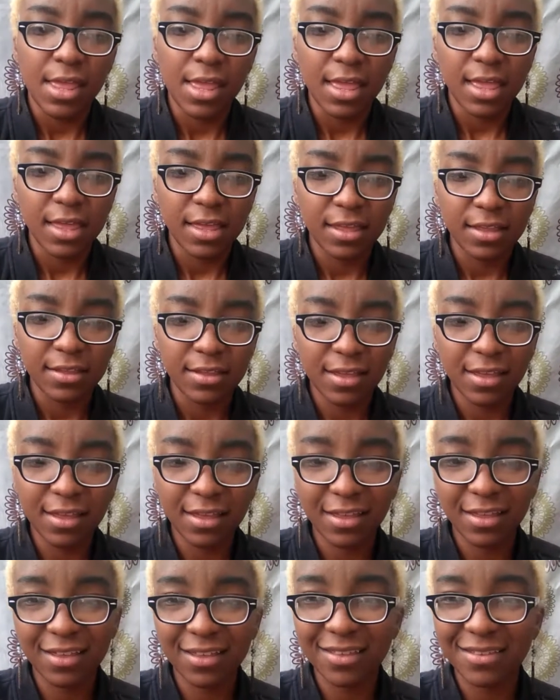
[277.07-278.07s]
And
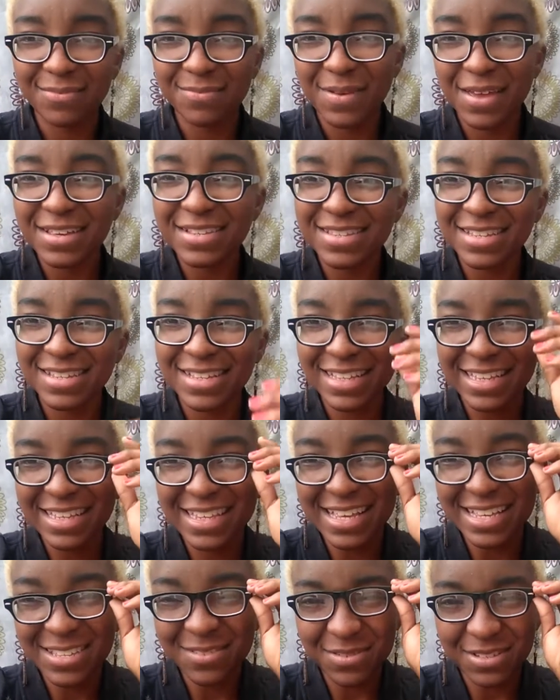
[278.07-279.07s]
basically,
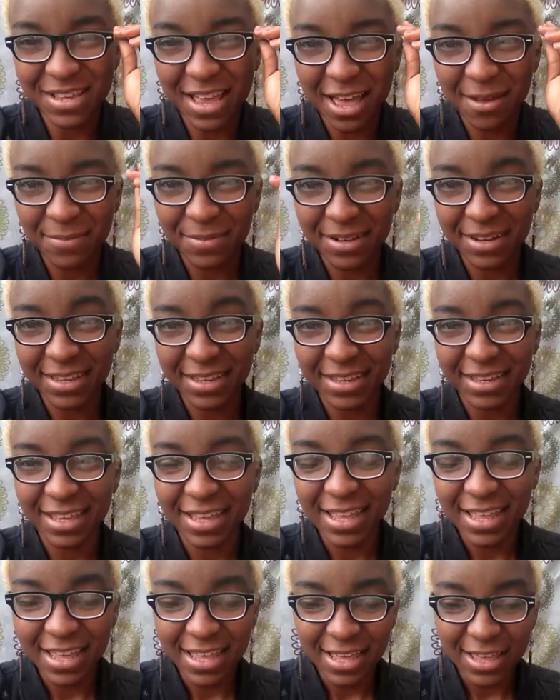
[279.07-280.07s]
that's what's happening
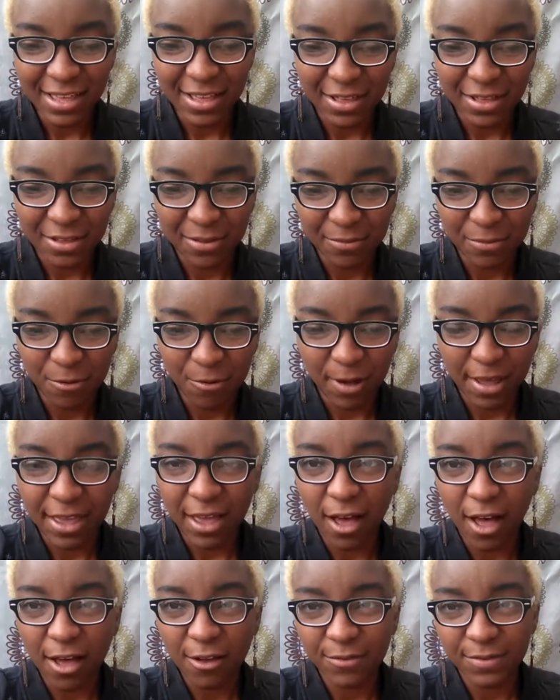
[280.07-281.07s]

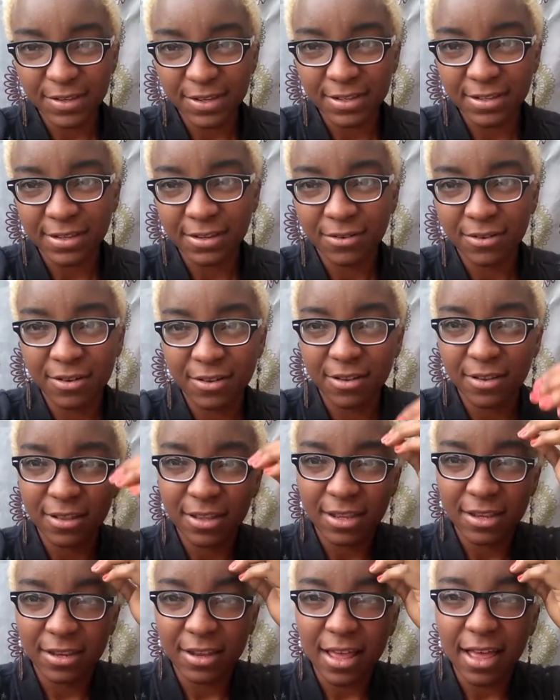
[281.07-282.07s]
quite often
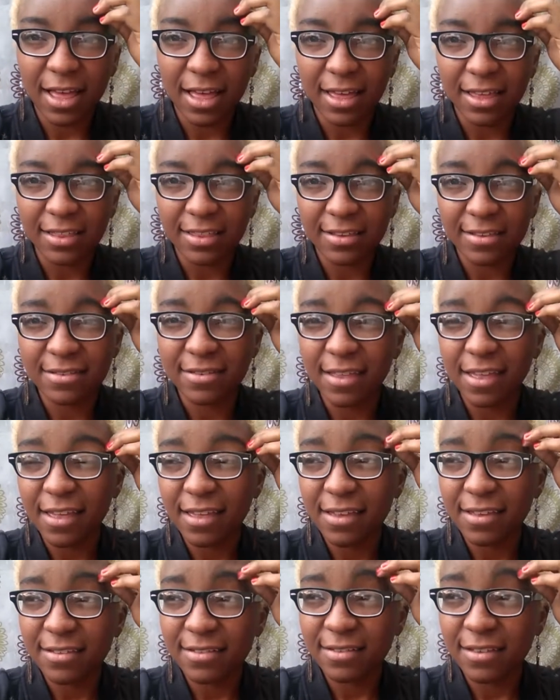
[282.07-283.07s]
than not these
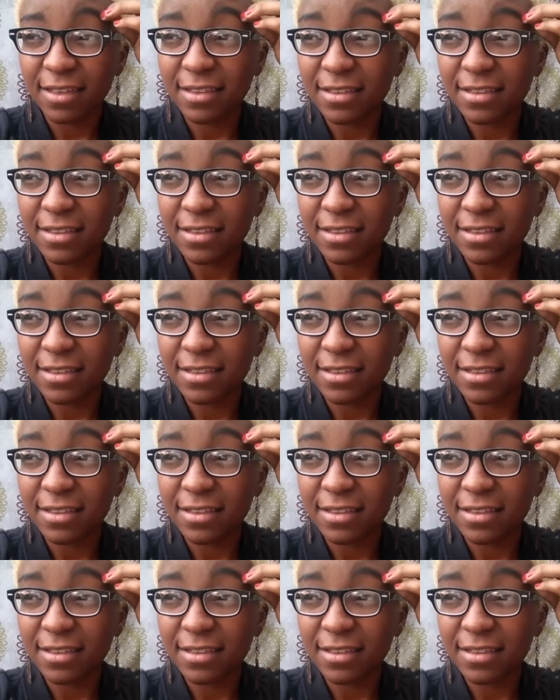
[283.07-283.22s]
days.